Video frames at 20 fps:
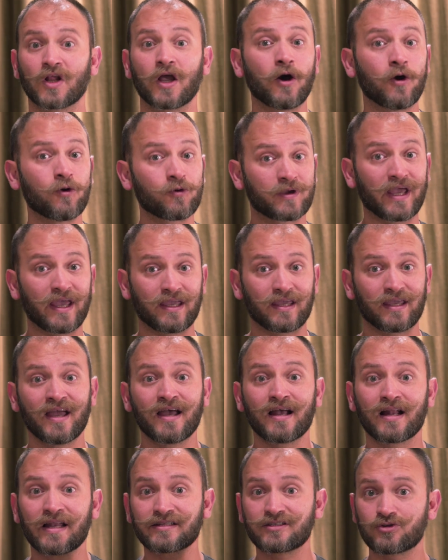Okay,
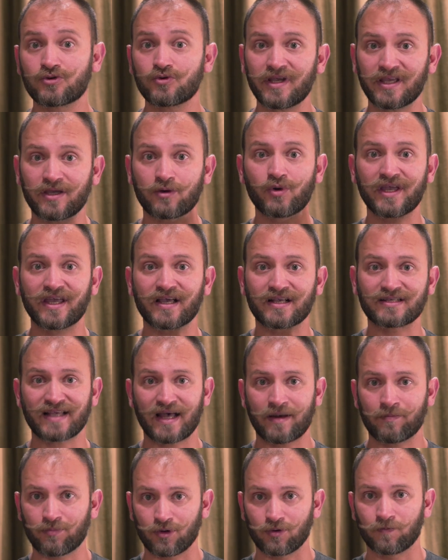let's do a quick
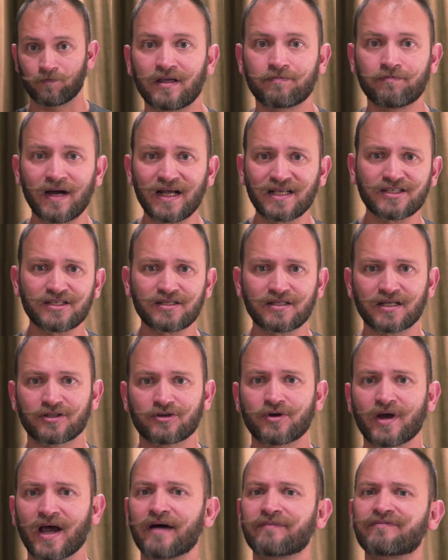example. Imagine that
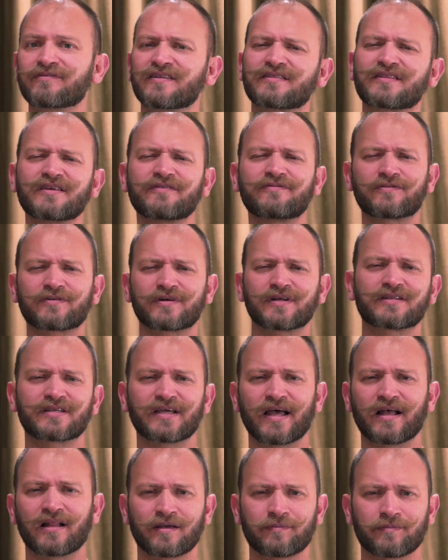you have different
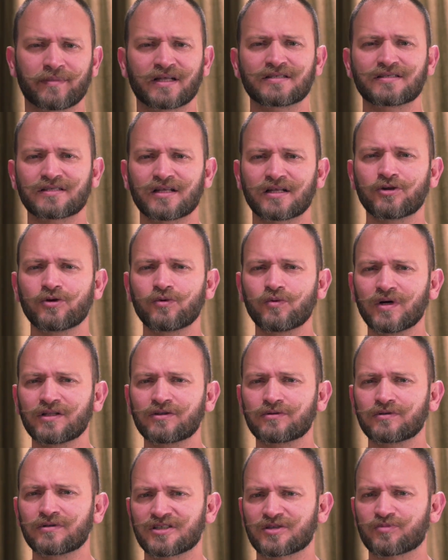elements that you want
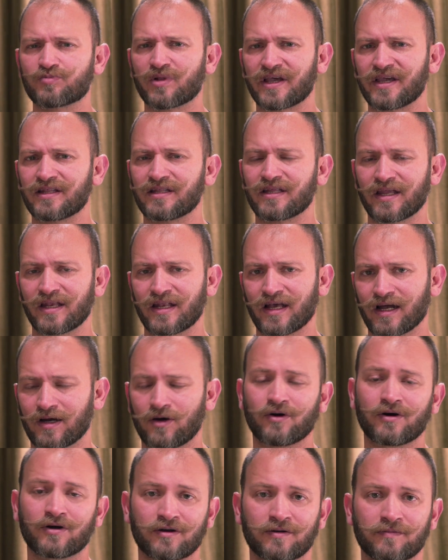to display data
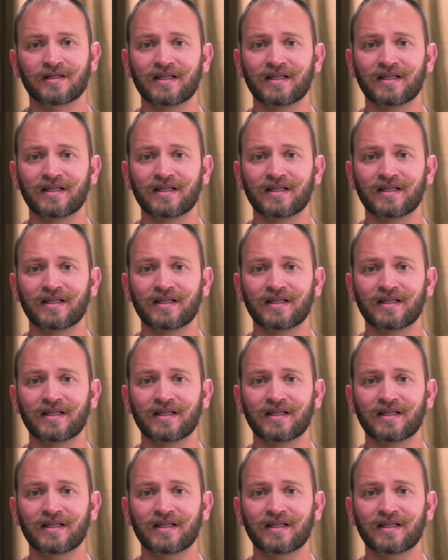on.